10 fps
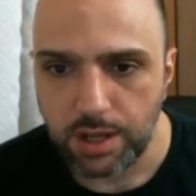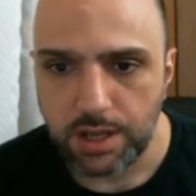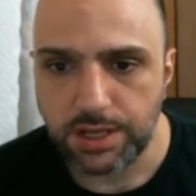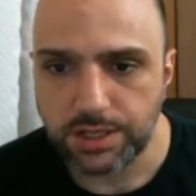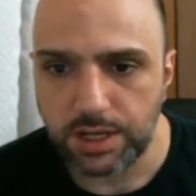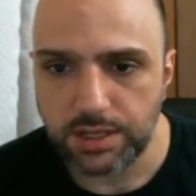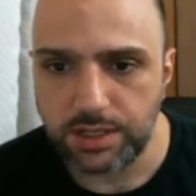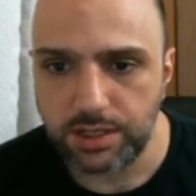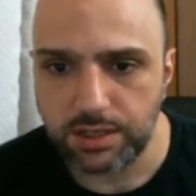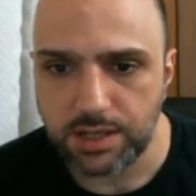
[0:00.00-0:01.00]
He's going to
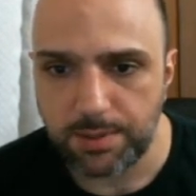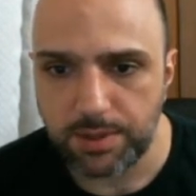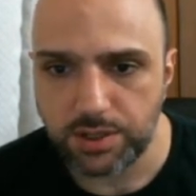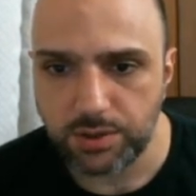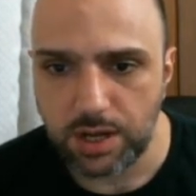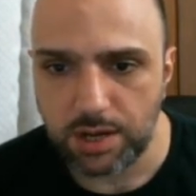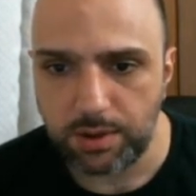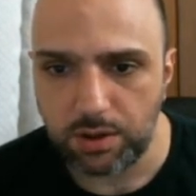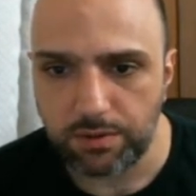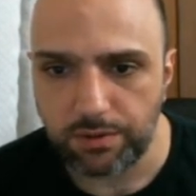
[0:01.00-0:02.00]
deal damage to an
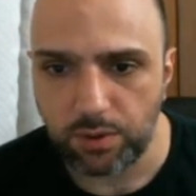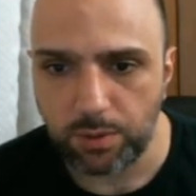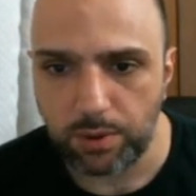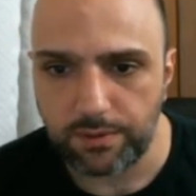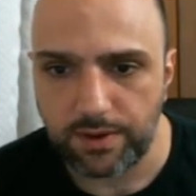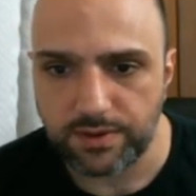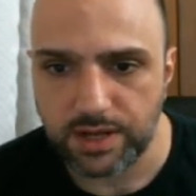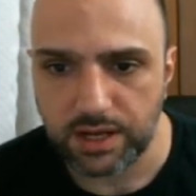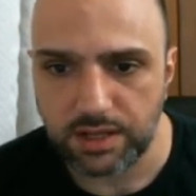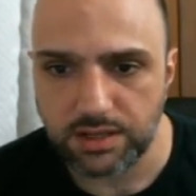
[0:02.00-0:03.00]
enemy over 4.5
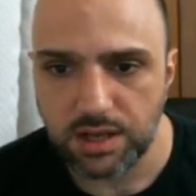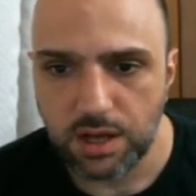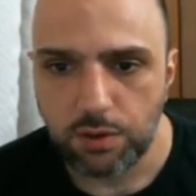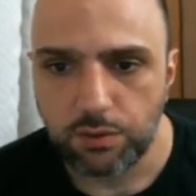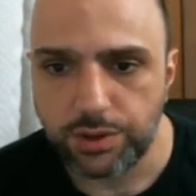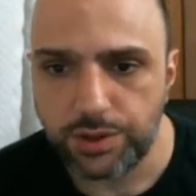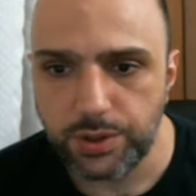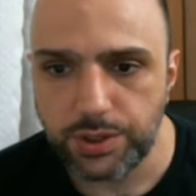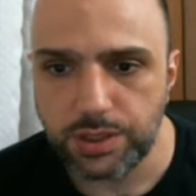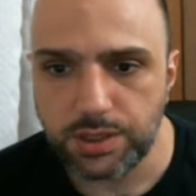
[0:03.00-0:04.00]
seconds,
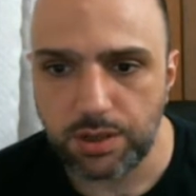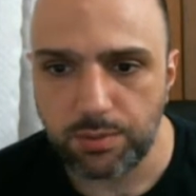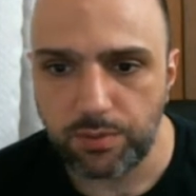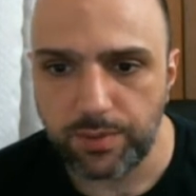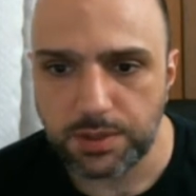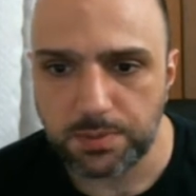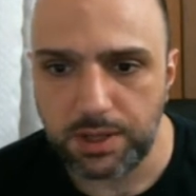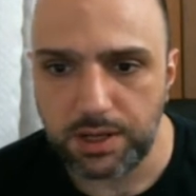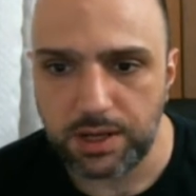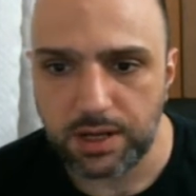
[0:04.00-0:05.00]
reduces their movement
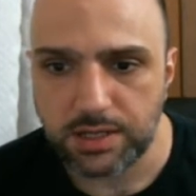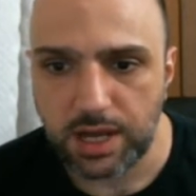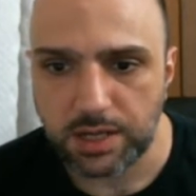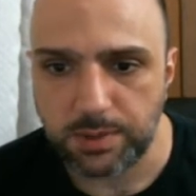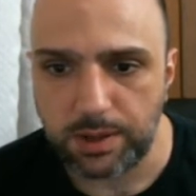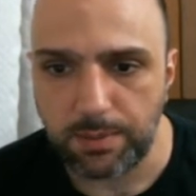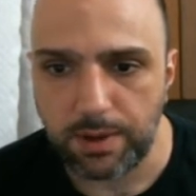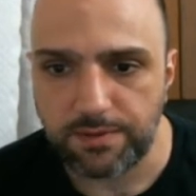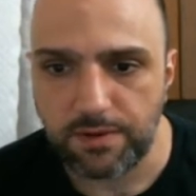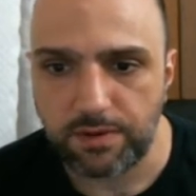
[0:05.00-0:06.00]
speed and attack speed by
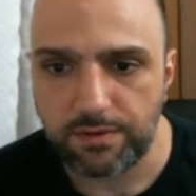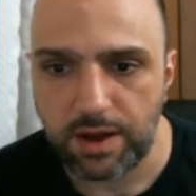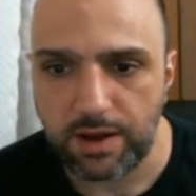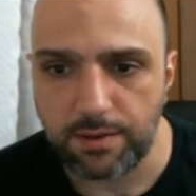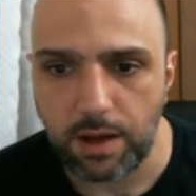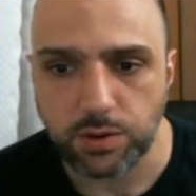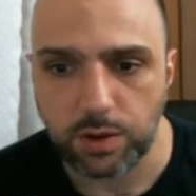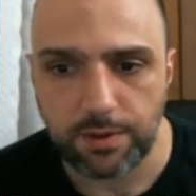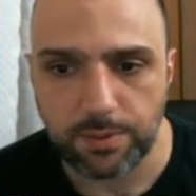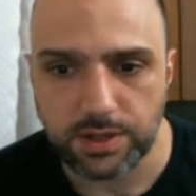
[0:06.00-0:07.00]

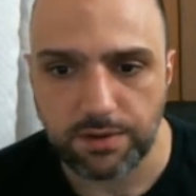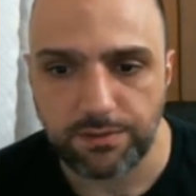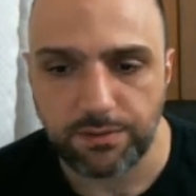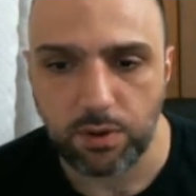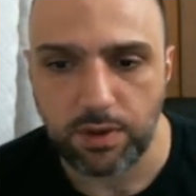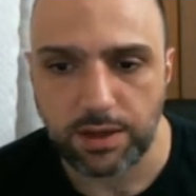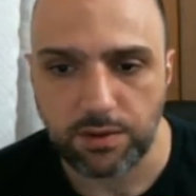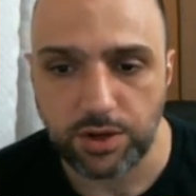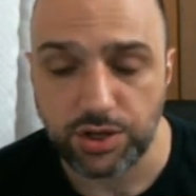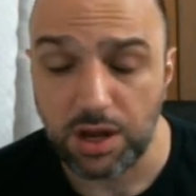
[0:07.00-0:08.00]
25% that
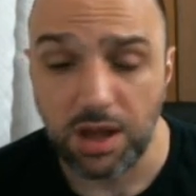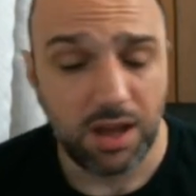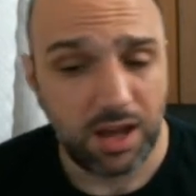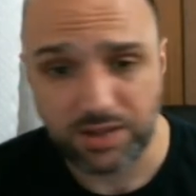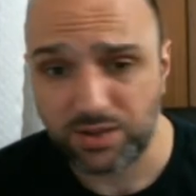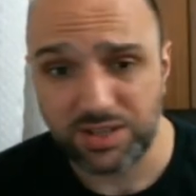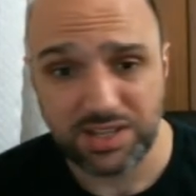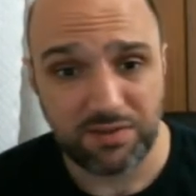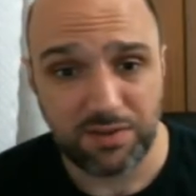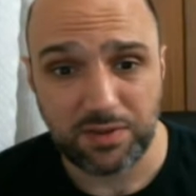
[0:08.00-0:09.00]
duration. I started
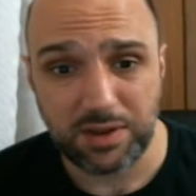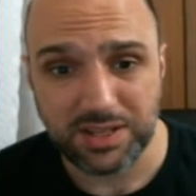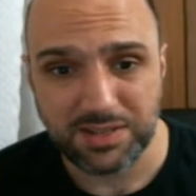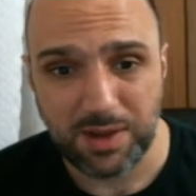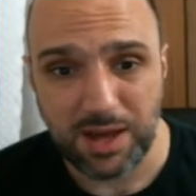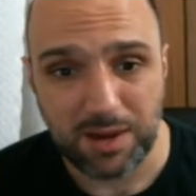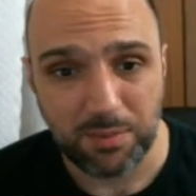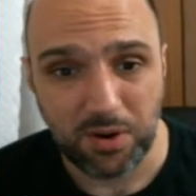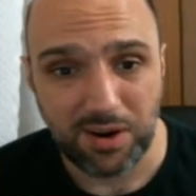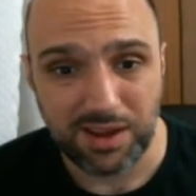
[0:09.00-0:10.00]
saying 50 because in my head I'm
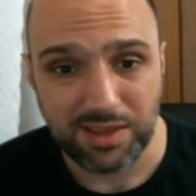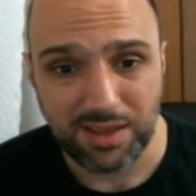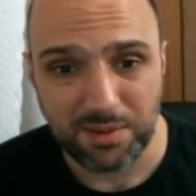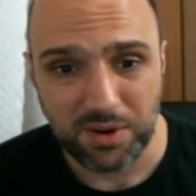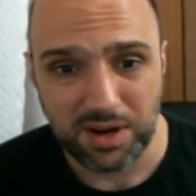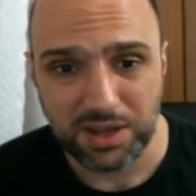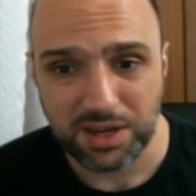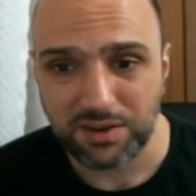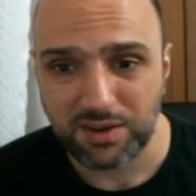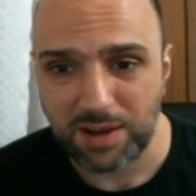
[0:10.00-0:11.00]
already thinking
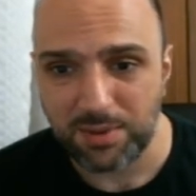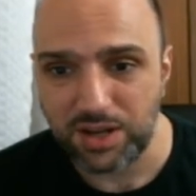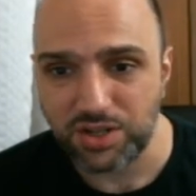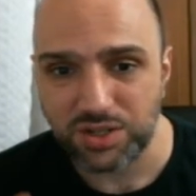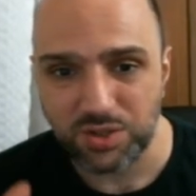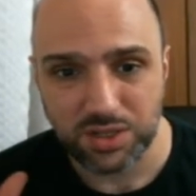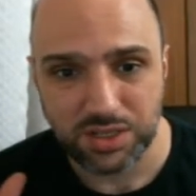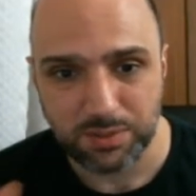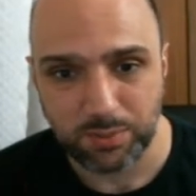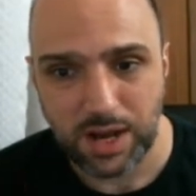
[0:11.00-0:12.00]
of combinations. You can
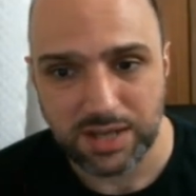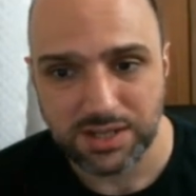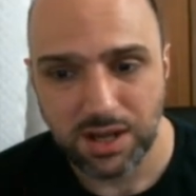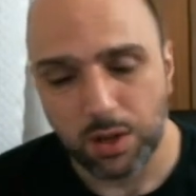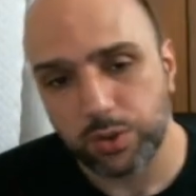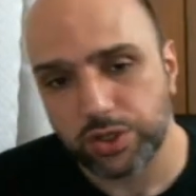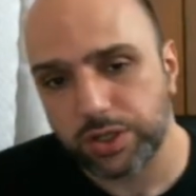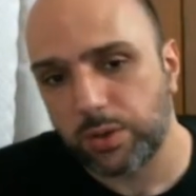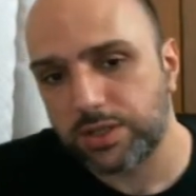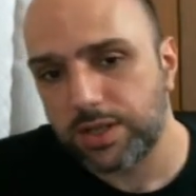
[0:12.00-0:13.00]
suppress, which
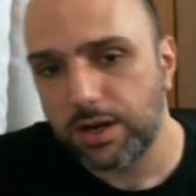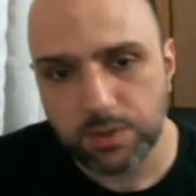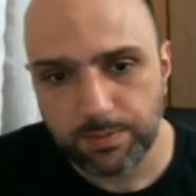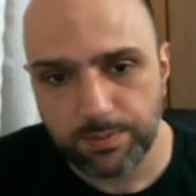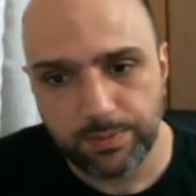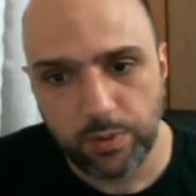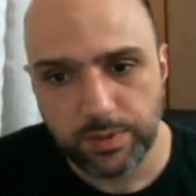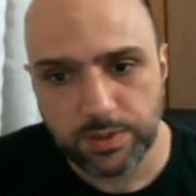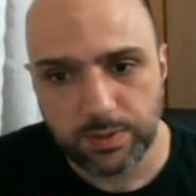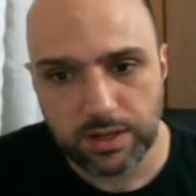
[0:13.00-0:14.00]
lowers their
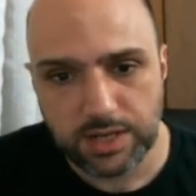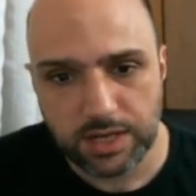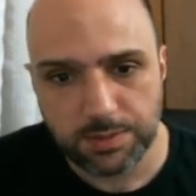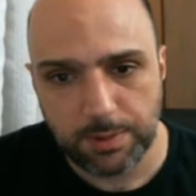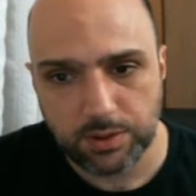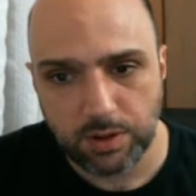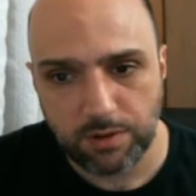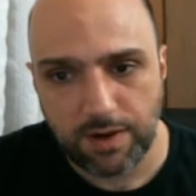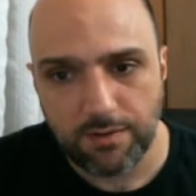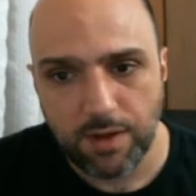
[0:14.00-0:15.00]
movement speed and attack speed by
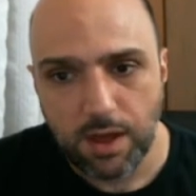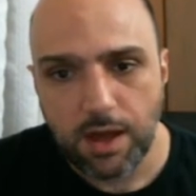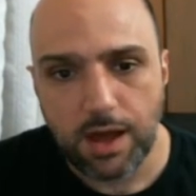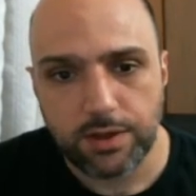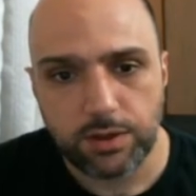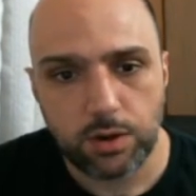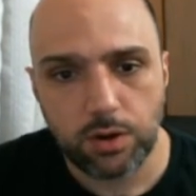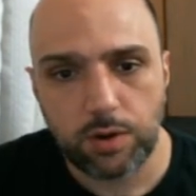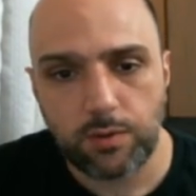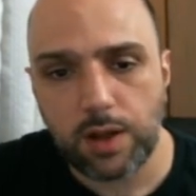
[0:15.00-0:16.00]
25, and
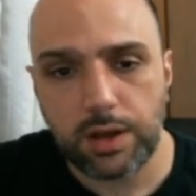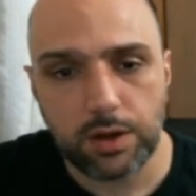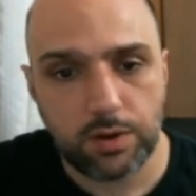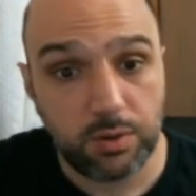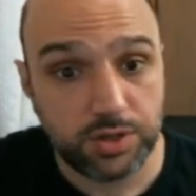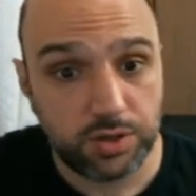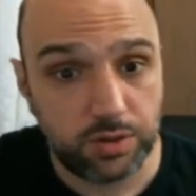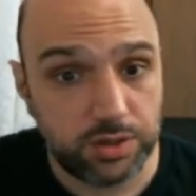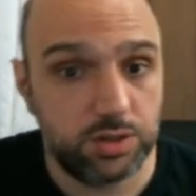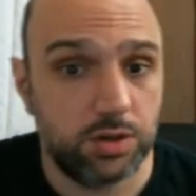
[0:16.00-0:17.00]
your rallying cry, which
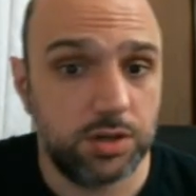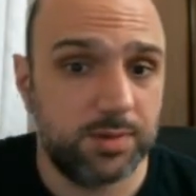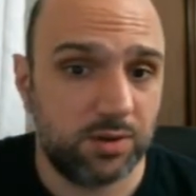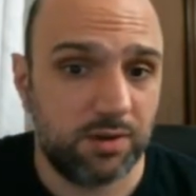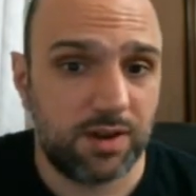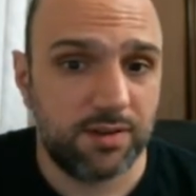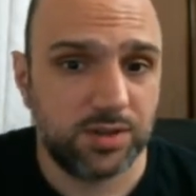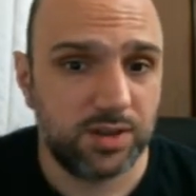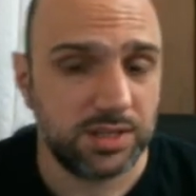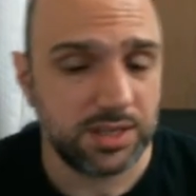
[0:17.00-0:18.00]
increases yours by 25.
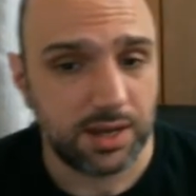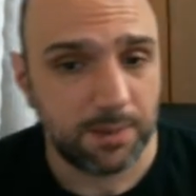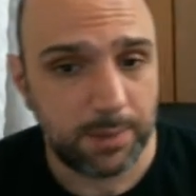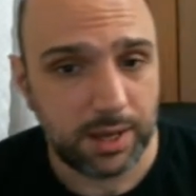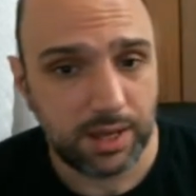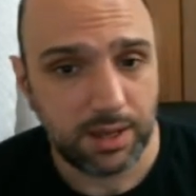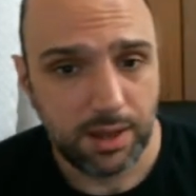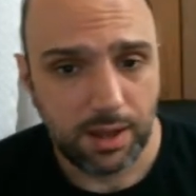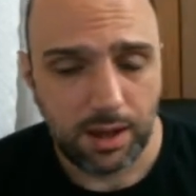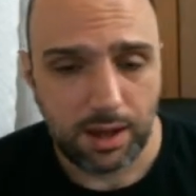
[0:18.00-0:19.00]
So it's like a big
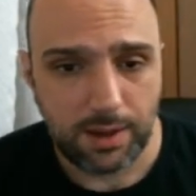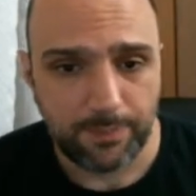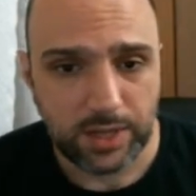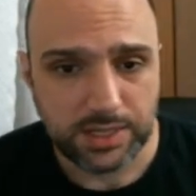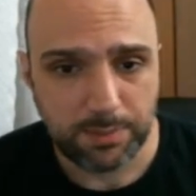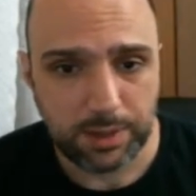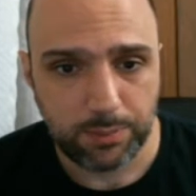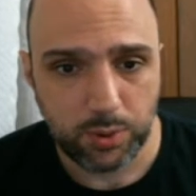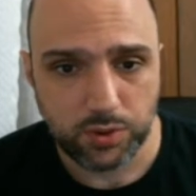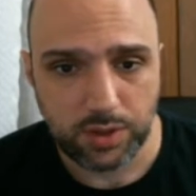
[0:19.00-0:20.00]
that's a big
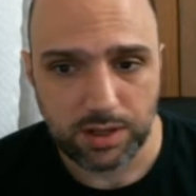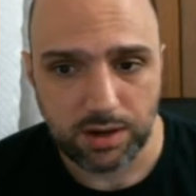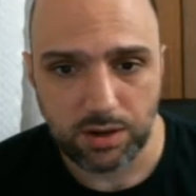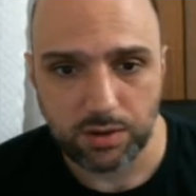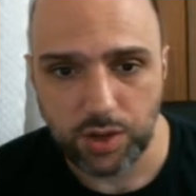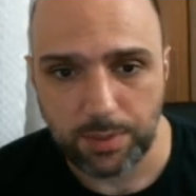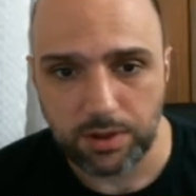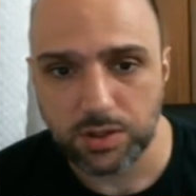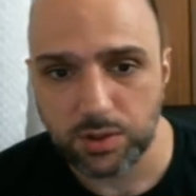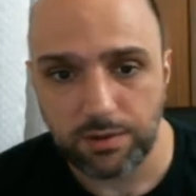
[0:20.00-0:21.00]
boost right there. You're dropping
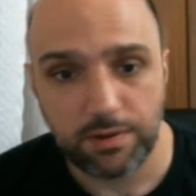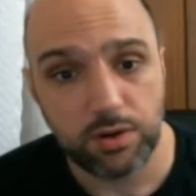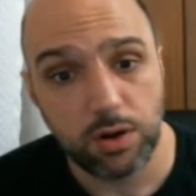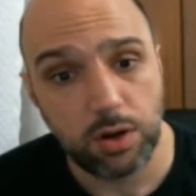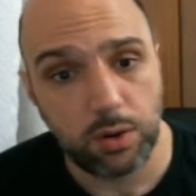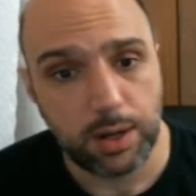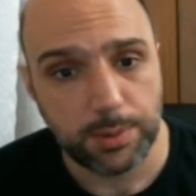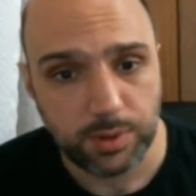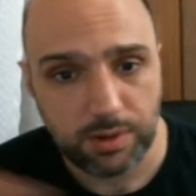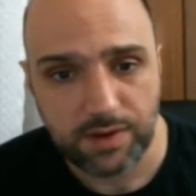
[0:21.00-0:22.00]
theirs 25 and you're going up
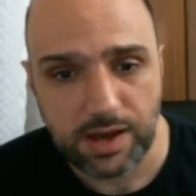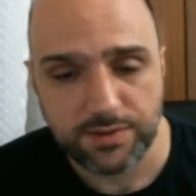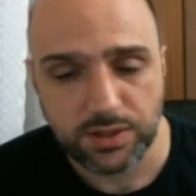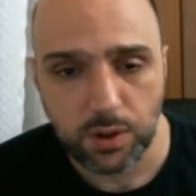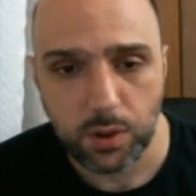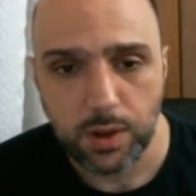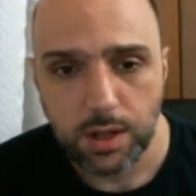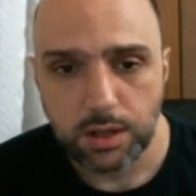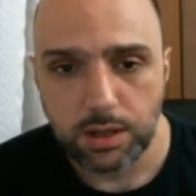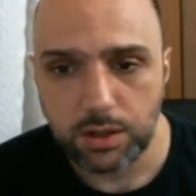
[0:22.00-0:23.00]
25. So
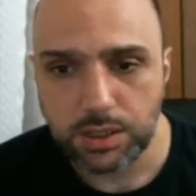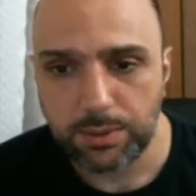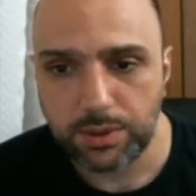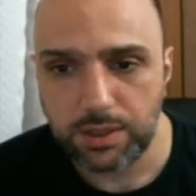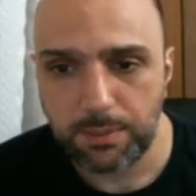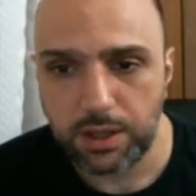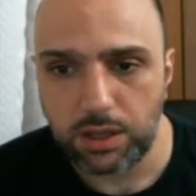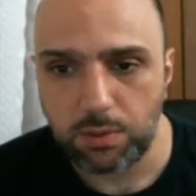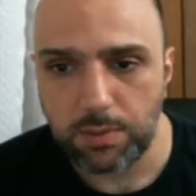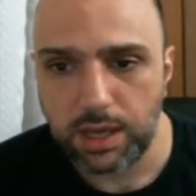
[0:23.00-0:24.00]
you're double dipping.
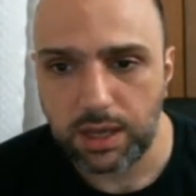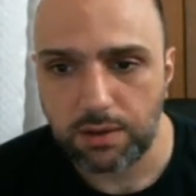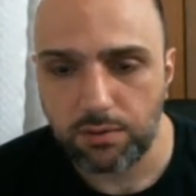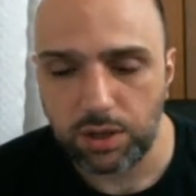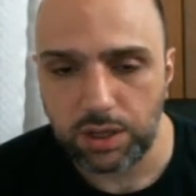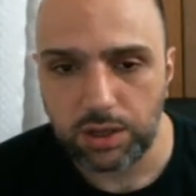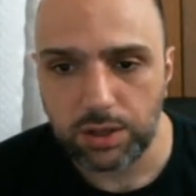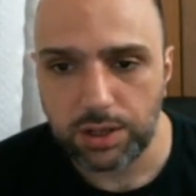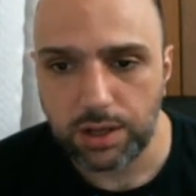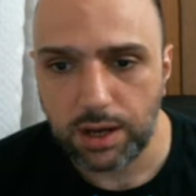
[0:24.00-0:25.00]
You're making a really good